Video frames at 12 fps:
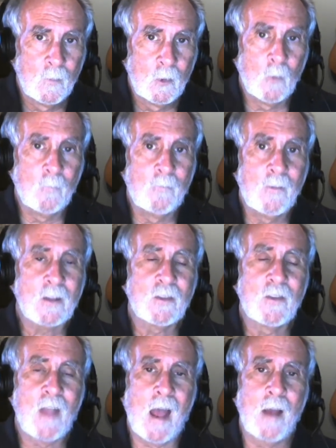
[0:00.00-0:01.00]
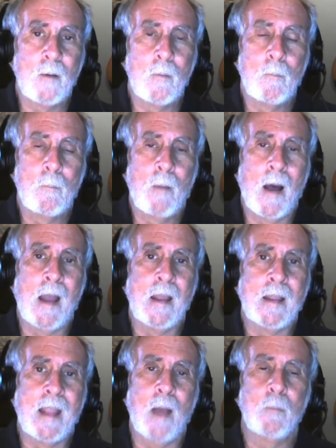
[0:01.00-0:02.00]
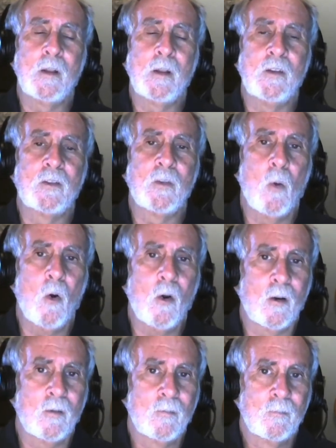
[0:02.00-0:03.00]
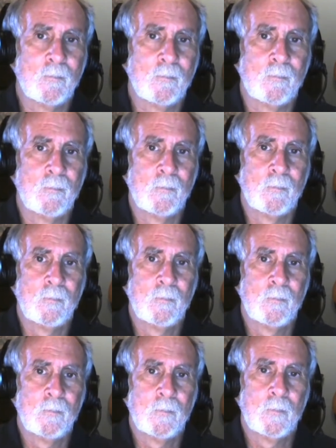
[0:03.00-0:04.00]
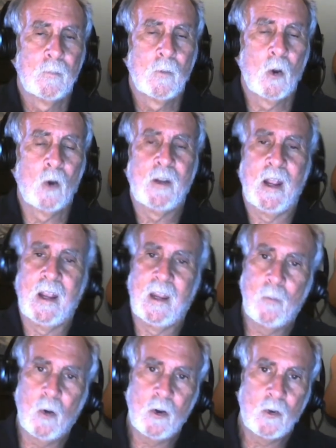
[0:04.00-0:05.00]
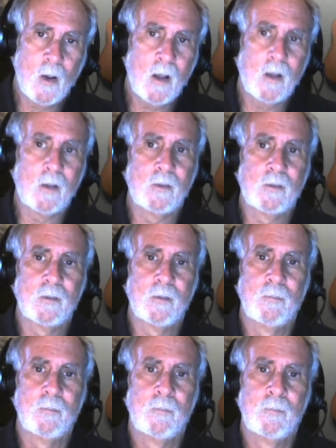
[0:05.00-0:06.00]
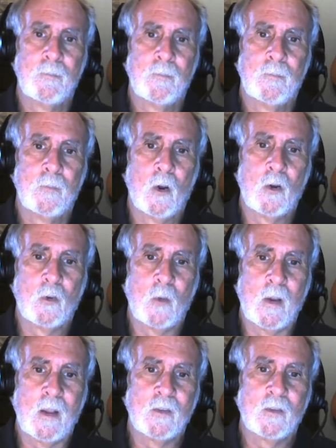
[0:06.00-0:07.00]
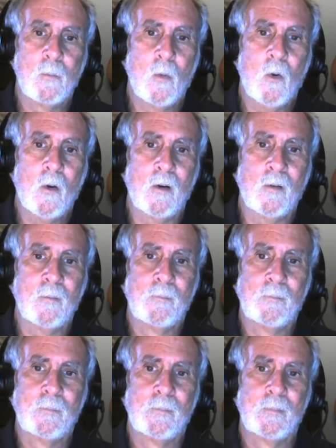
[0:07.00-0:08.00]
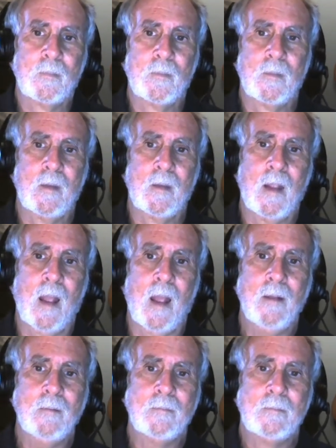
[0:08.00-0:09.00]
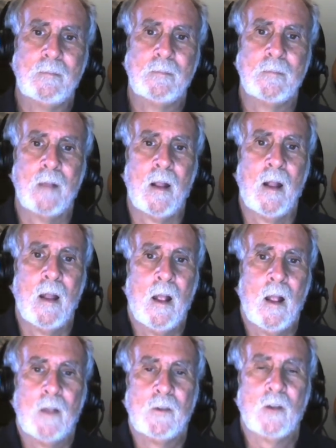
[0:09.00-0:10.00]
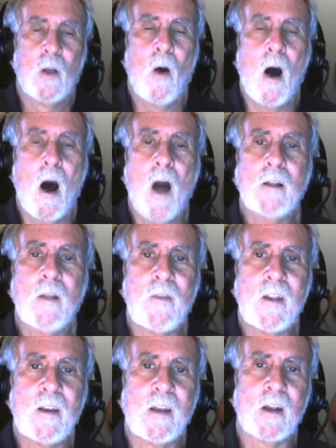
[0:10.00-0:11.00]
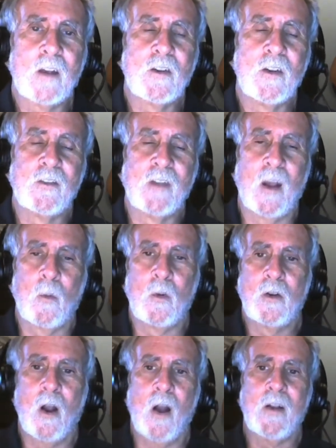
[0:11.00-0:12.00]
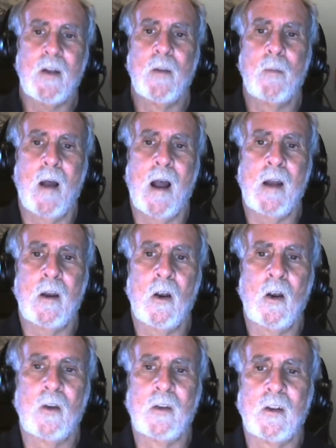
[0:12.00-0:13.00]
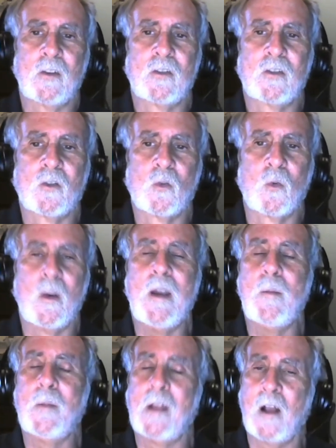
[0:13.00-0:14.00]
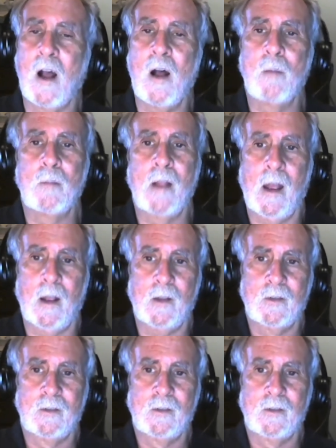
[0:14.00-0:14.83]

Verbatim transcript: to fix that by gambling some more, or taking more drugs, or drinking some more, okay? So all of the addictions that we're talking about are extremely complex